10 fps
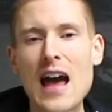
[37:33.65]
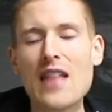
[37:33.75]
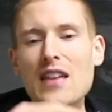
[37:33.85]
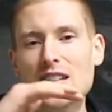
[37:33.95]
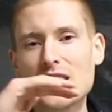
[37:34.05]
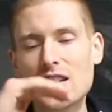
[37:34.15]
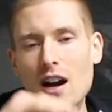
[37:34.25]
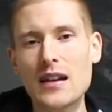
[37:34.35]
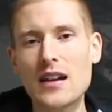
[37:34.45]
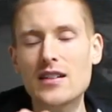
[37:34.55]
And that's the
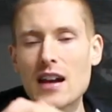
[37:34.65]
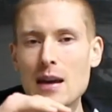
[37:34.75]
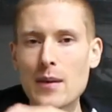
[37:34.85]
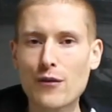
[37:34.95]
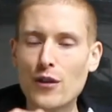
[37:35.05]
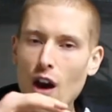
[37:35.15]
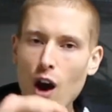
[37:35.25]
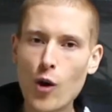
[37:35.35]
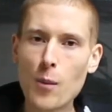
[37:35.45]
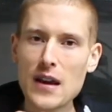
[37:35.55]
dynamic for the
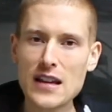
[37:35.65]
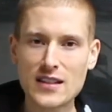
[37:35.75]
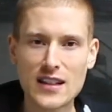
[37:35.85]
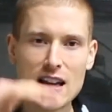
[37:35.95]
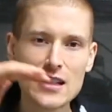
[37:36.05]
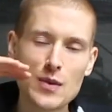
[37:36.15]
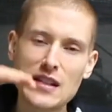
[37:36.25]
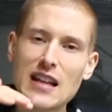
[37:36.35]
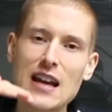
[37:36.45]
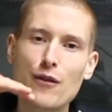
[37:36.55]
whole piece, okay? So we
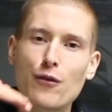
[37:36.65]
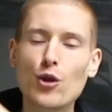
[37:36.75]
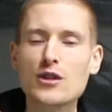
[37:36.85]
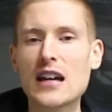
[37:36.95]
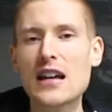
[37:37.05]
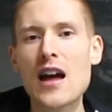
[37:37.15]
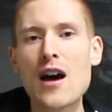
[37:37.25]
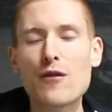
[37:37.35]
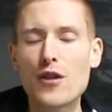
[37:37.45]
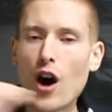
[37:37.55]
stay at forte
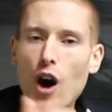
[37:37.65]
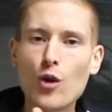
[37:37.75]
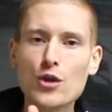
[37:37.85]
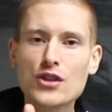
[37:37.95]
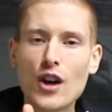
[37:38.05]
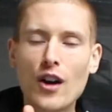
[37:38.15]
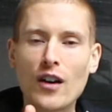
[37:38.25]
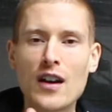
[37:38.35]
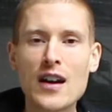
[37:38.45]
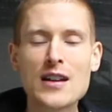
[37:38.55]
for the whole song.